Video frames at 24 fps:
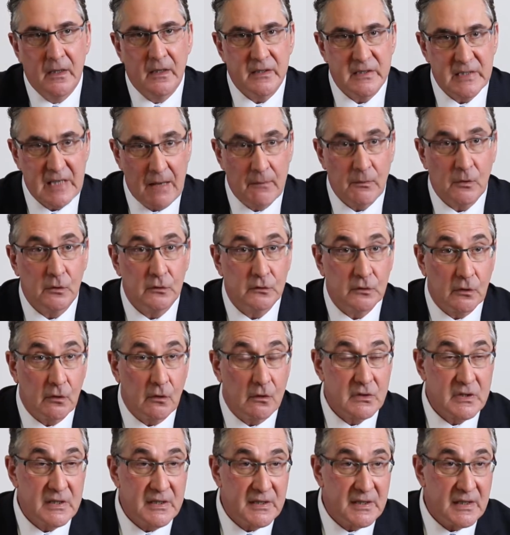Some
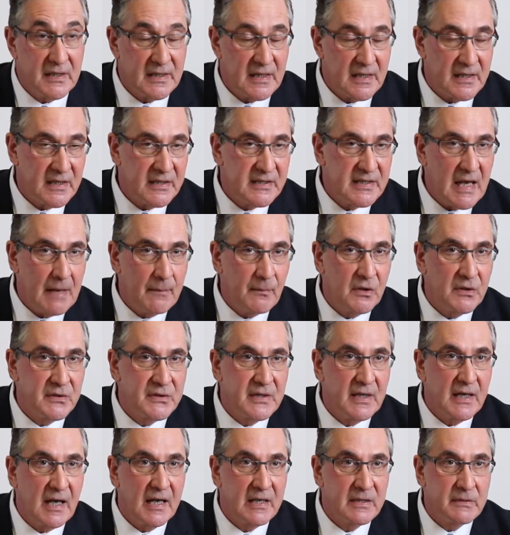controls listed as examples
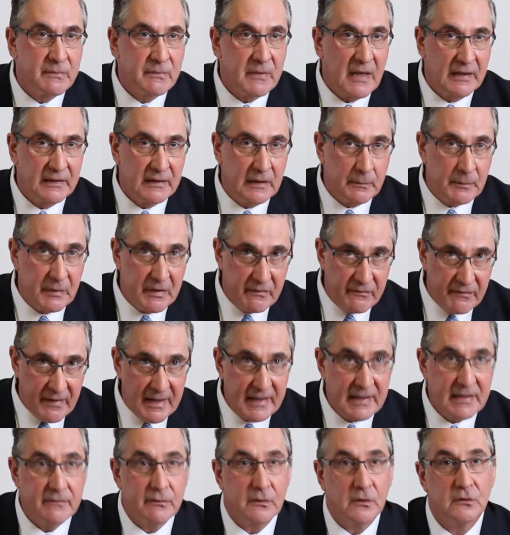as under
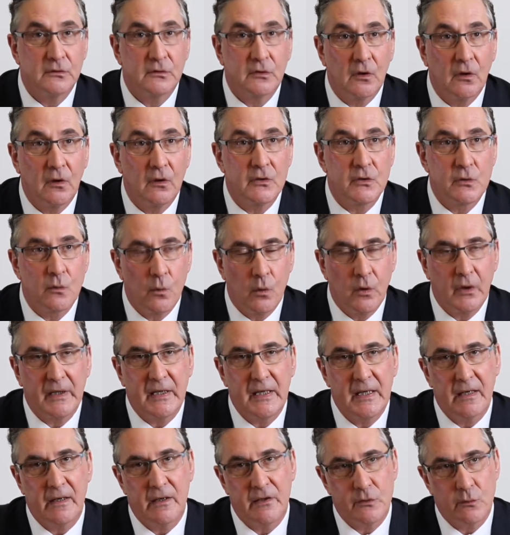preventive controls work
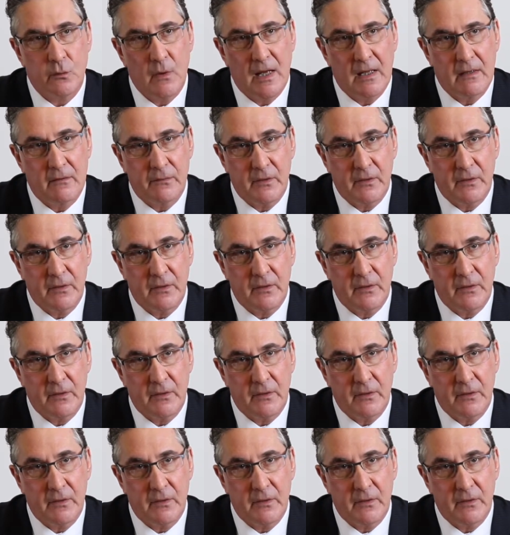here as well.